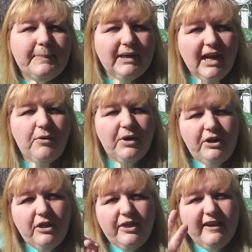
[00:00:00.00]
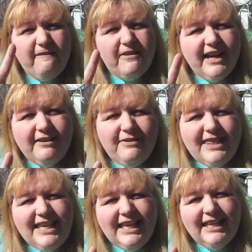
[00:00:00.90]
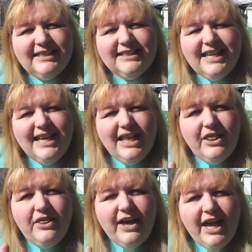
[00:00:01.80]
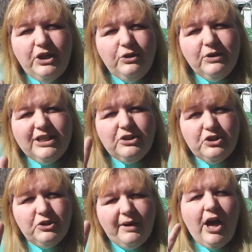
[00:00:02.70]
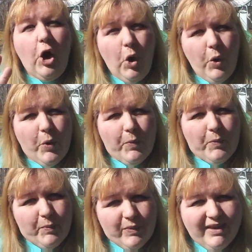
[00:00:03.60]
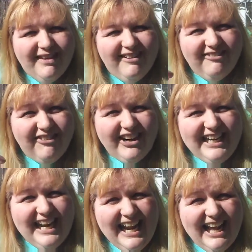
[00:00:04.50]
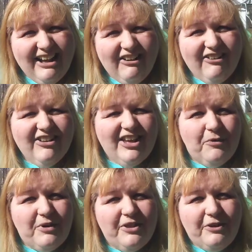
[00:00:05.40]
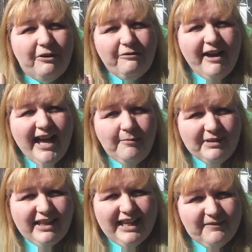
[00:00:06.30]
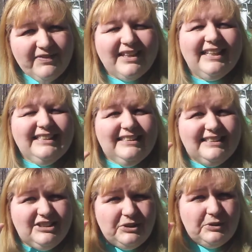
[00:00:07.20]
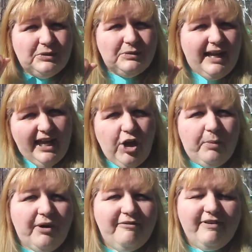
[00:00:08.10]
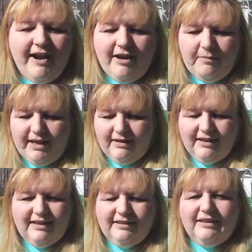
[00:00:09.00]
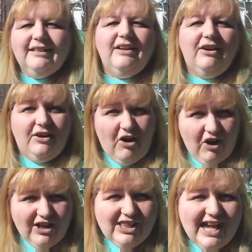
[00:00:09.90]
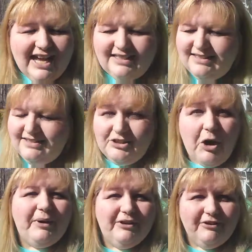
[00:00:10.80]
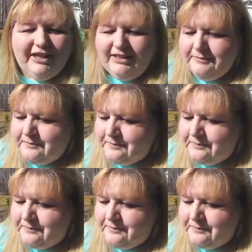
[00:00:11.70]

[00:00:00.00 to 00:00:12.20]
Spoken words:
but I want you to think of 5 things that you can do at home right now with your family to help our environment. Our class is going green.